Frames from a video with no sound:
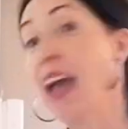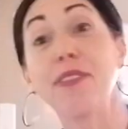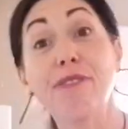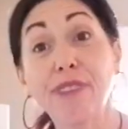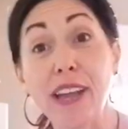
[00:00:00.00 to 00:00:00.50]

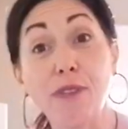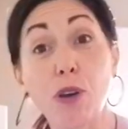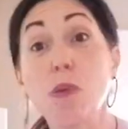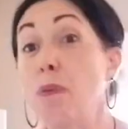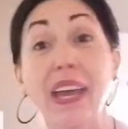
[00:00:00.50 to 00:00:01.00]
And the
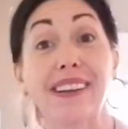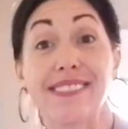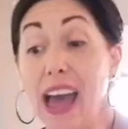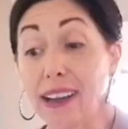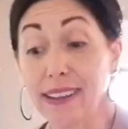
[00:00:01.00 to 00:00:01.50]
flavor will be
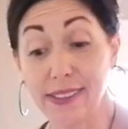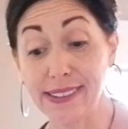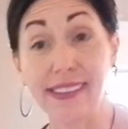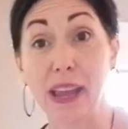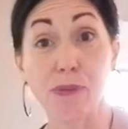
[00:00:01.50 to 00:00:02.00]
exactly the
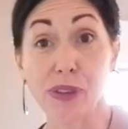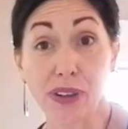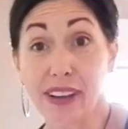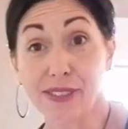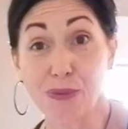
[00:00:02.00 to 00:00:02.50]
same, so
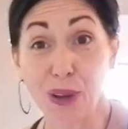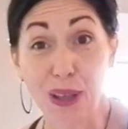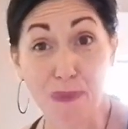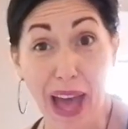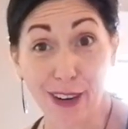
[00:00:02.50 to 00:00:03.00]
it doesn't
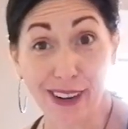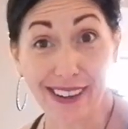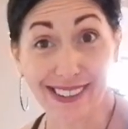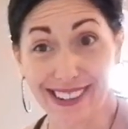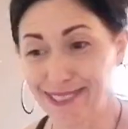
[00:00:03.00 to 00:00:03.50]
really matter,
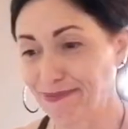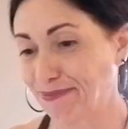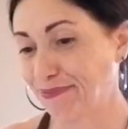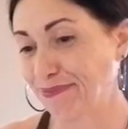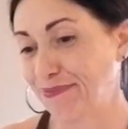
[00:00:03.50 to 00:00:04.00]
does it?
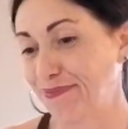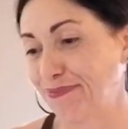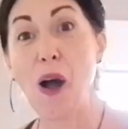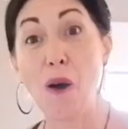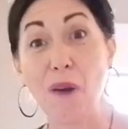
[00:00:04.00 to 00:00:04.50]

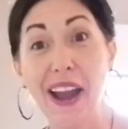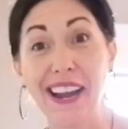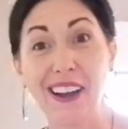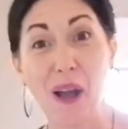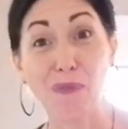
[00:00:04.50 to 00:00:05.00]
All
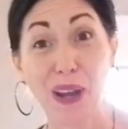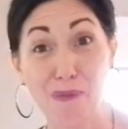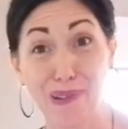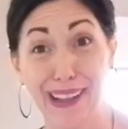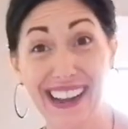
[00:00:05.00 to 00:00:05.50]
right, I'm going
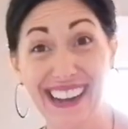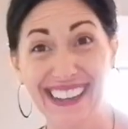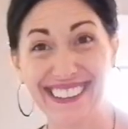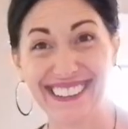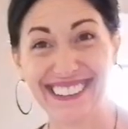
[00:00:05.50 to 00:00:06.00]
to plate
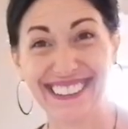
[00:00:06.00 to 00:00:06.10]
it.